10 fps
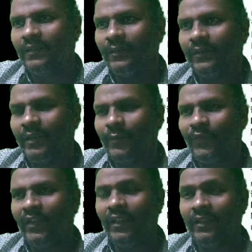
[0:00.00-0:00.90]
So they are
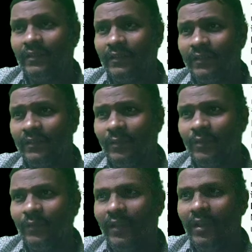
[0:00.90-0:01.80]
vague. So
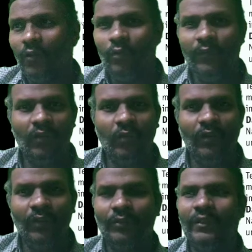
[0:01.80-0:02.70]
the way, how do we go
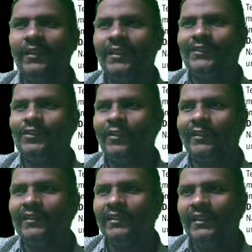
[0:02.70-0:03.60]
into the
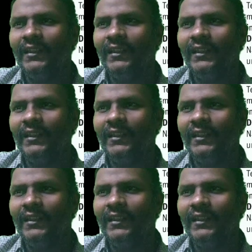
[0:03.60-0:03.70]
restaurant?